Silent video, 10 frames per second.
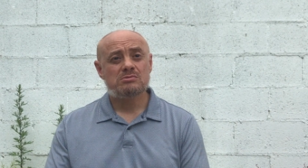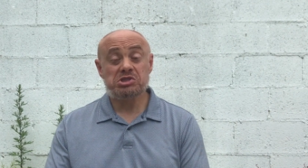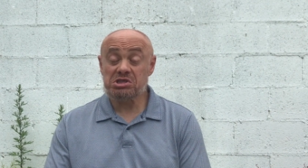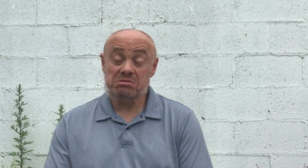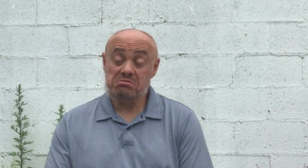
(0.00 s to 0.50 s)

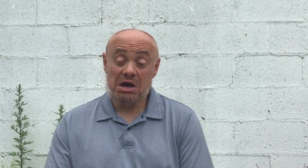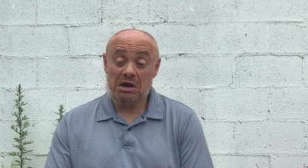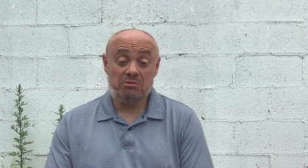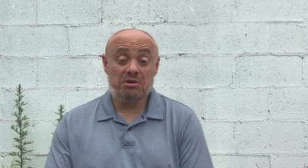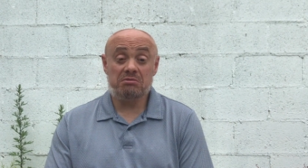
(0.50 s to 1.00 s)
She said,
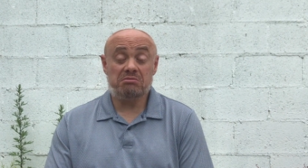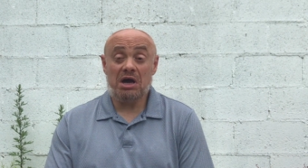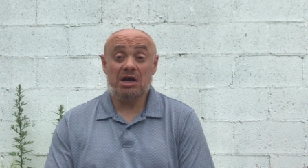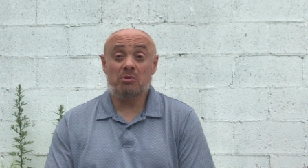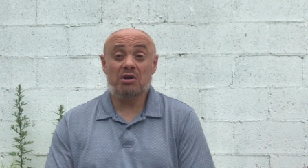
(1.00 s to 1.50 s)
I don't
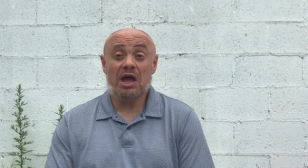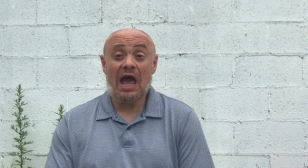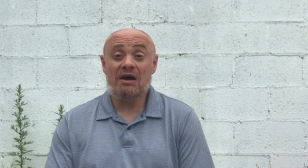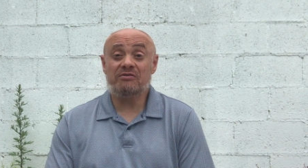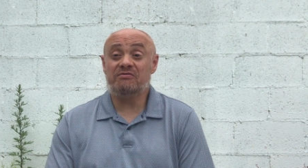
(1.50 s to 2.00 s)
want to
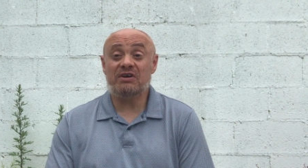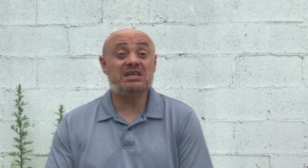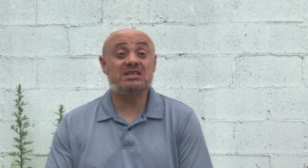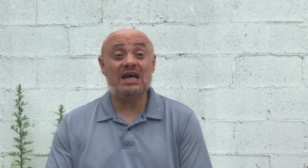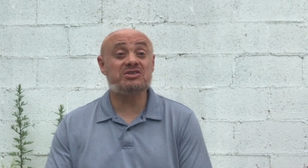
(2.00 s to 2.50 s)
have to
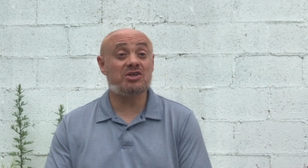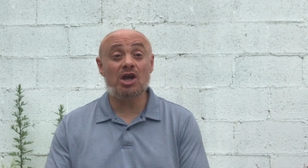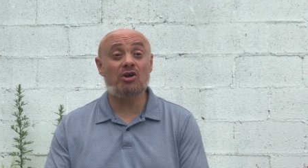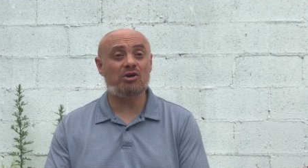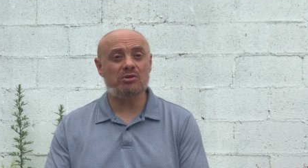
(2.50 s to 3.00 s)
face that
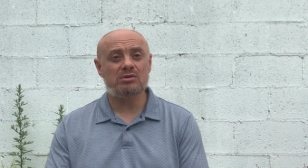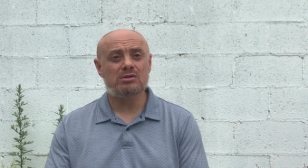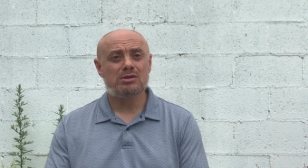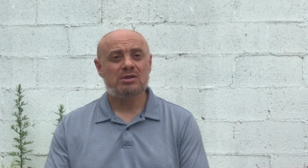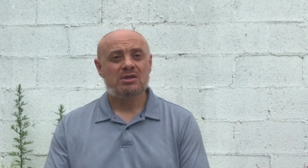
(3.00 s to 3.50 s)
scenario.
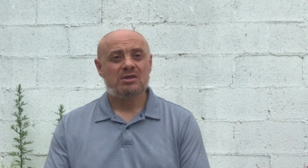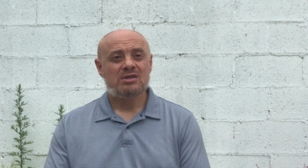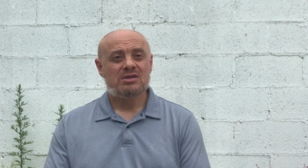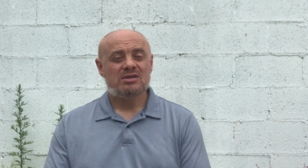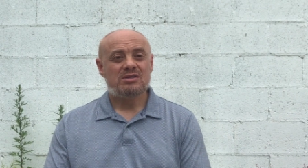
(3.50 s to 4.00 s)

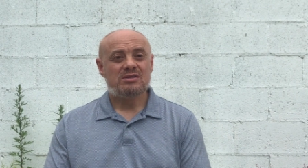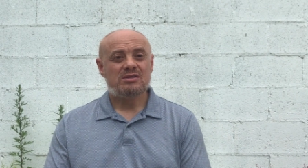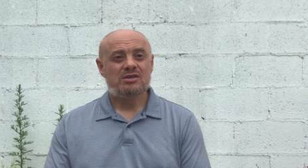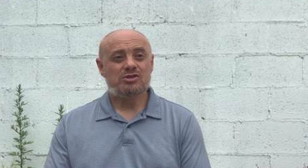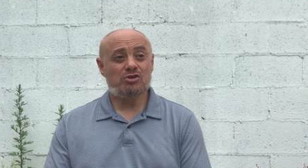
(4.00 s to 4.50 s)

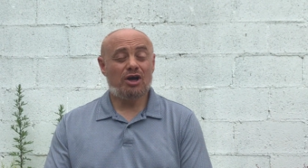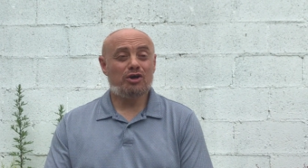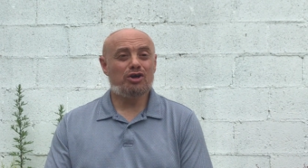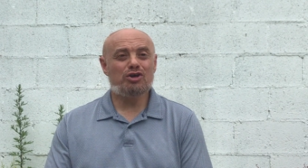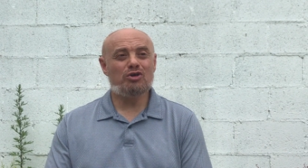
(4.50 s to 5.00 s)
So
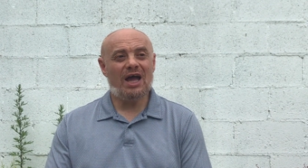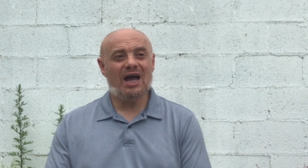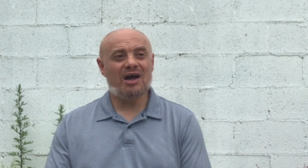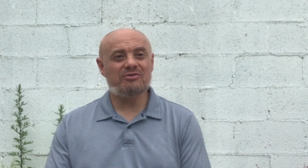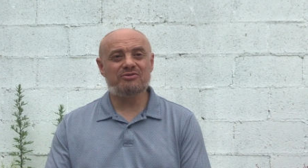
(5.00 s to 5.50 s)
now here you
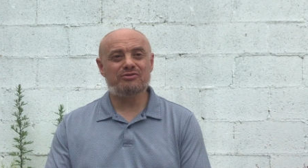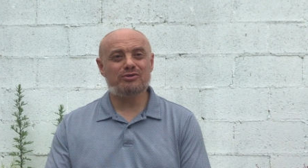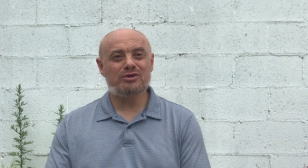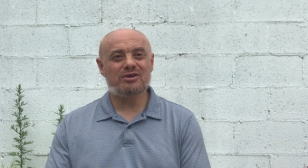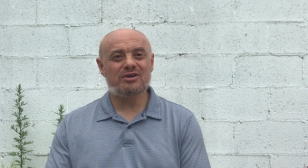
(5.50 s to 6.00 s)
have
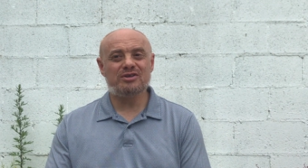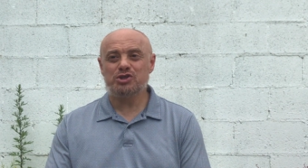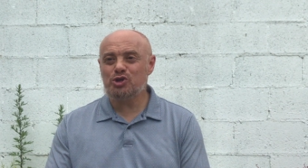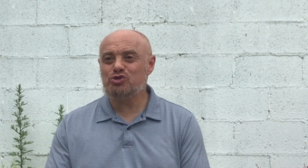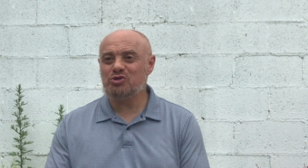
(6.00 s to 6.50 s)

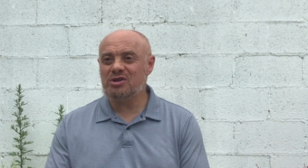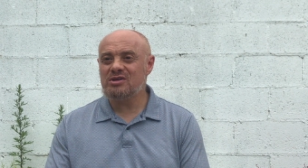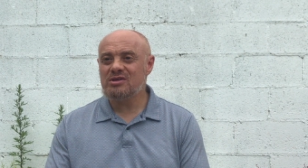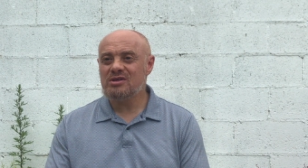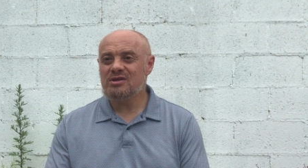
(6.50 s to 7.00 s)

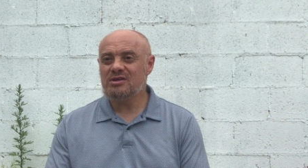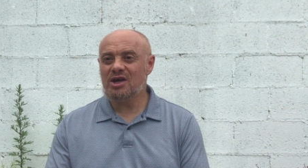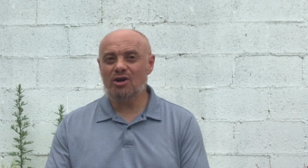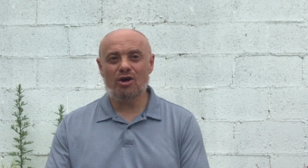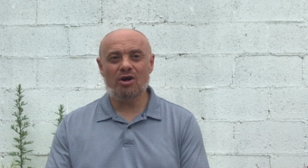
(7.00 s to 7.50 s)
children
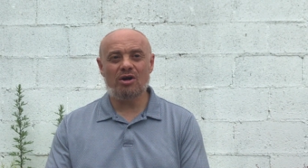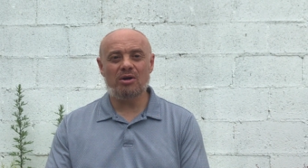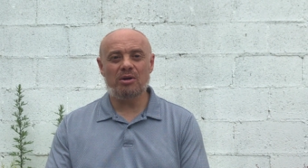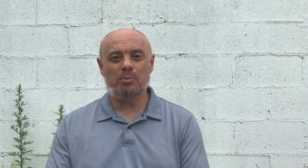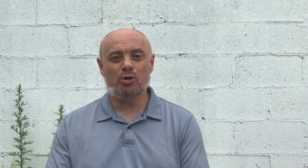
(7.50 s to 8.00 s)
that
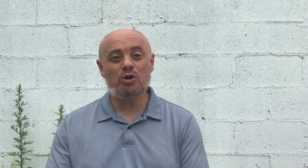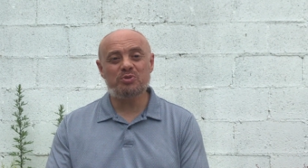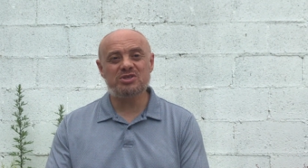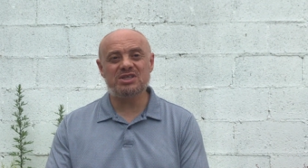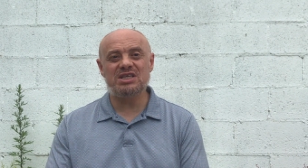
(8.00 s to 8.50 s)
are
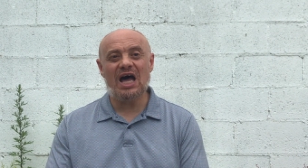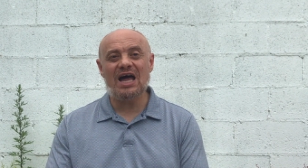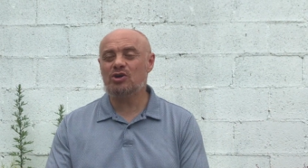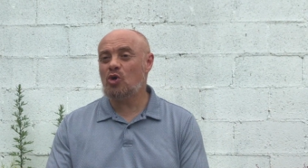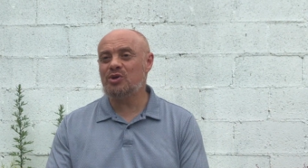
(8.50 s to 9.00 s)
purposely
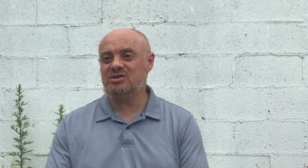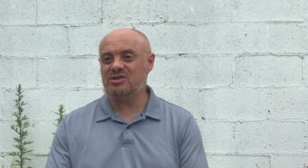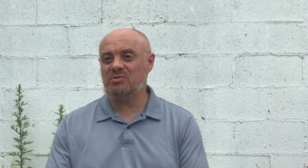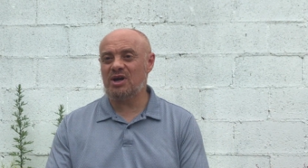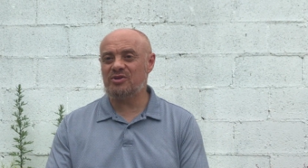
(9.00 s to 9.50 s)
not going
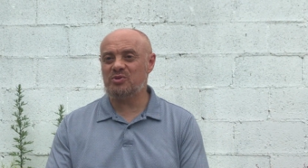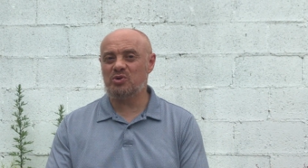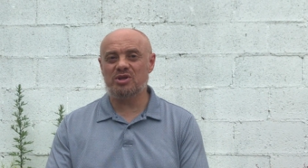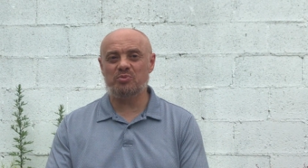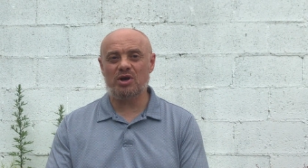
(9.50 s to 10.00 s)
to the bathroom
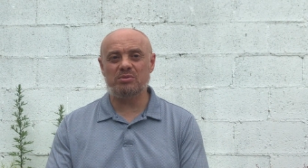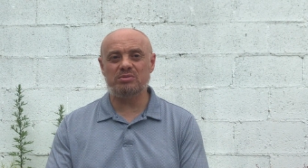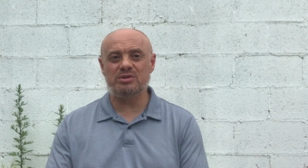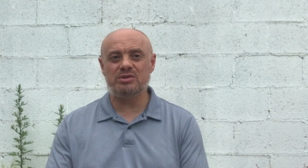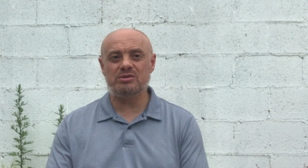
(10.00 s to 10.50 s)
when they
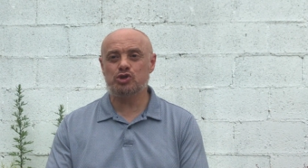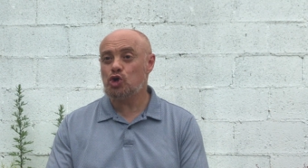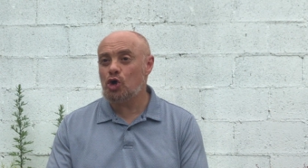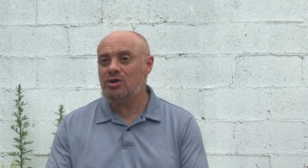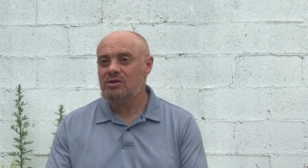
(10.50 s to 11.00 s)
probably
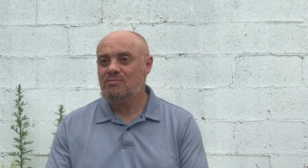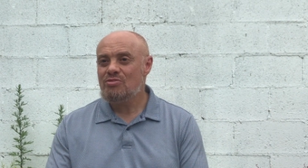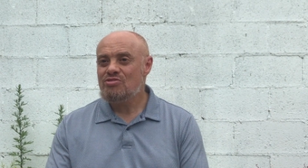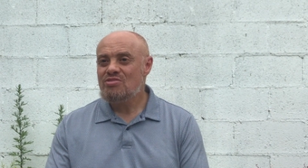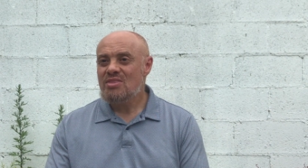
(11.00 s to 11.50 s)
should,
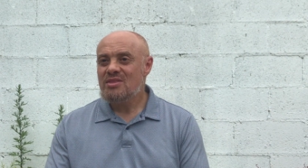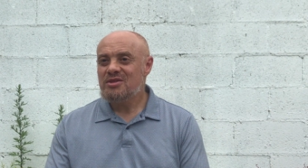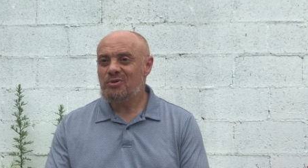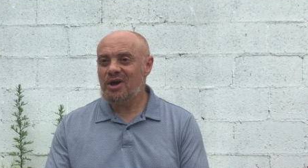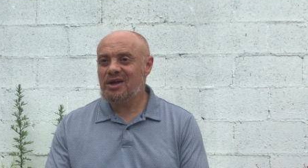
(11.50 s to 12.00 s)

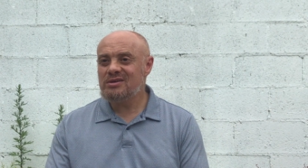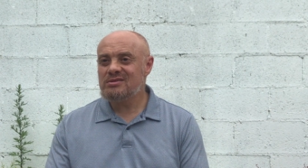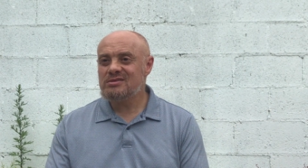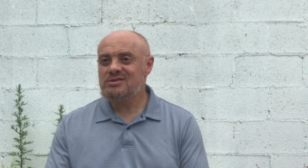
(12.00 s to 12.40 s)
right?